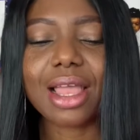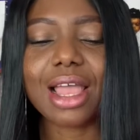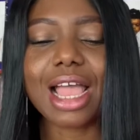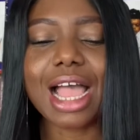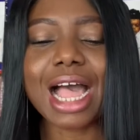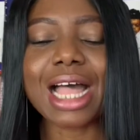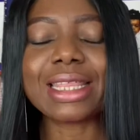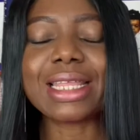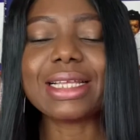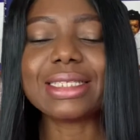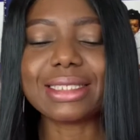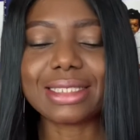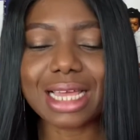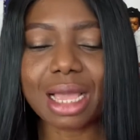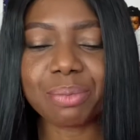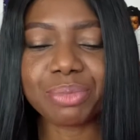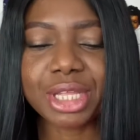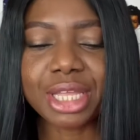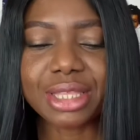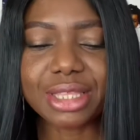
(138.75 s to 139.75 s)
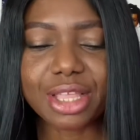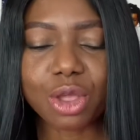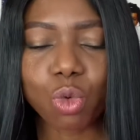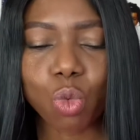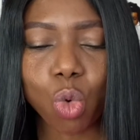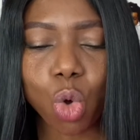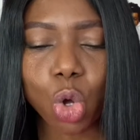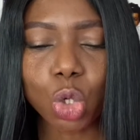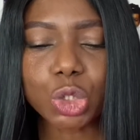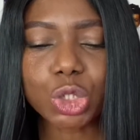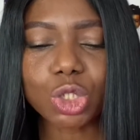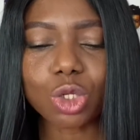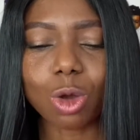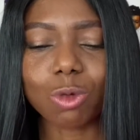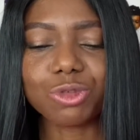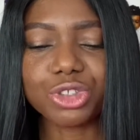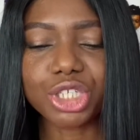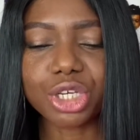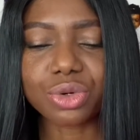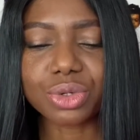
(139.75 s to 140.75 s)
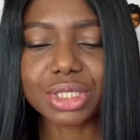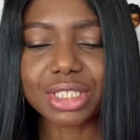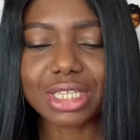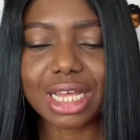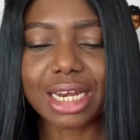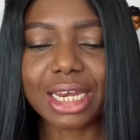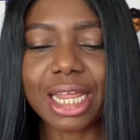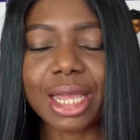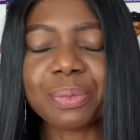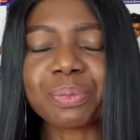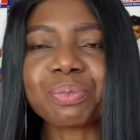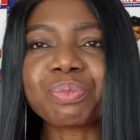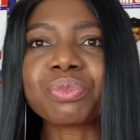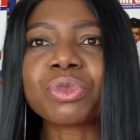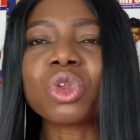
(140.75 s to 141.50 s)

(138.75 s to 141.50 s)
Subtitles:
and examining the walls of Jerusalem,